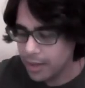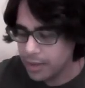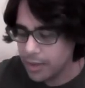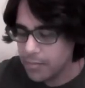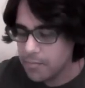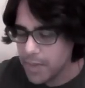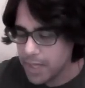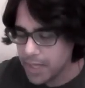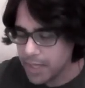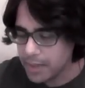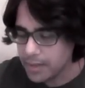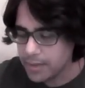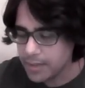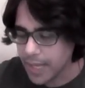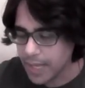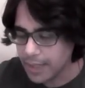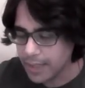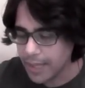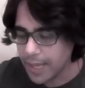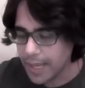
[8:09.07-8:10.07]
the minute
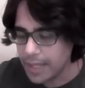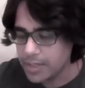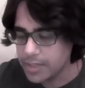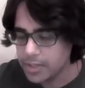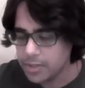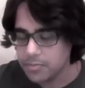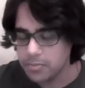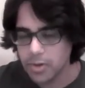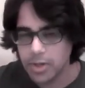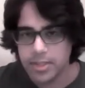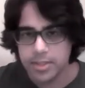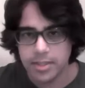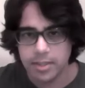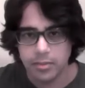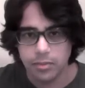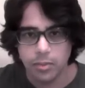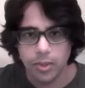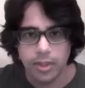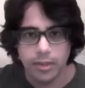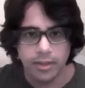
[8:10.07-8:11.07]
that edge is present
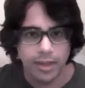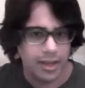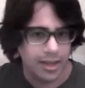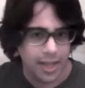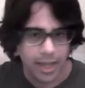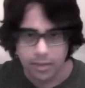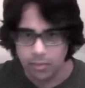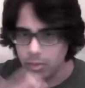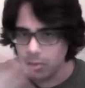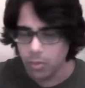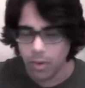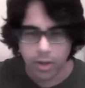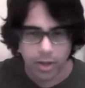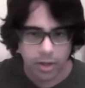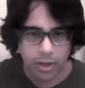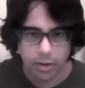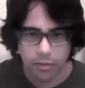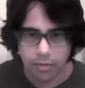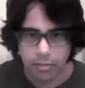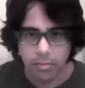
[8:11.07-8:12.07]
with again, we're
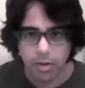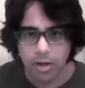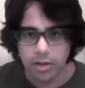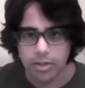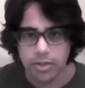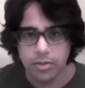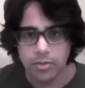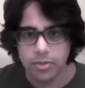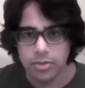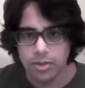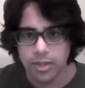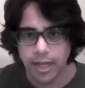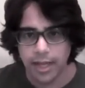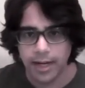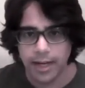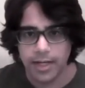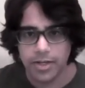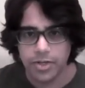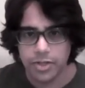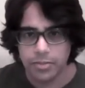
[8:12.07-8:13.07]
working over mod two, so that
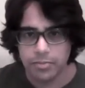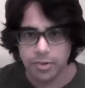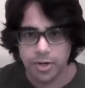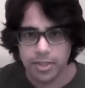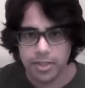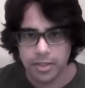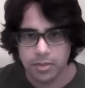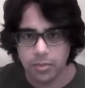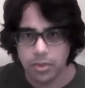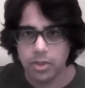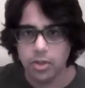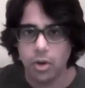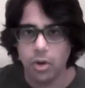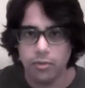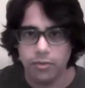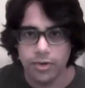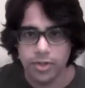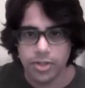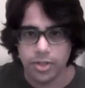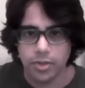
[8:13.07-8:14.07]
edge is present with
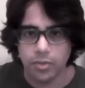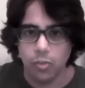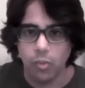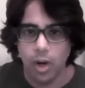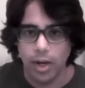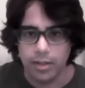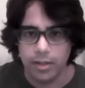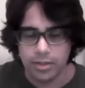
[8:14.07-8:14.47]
coefficient one.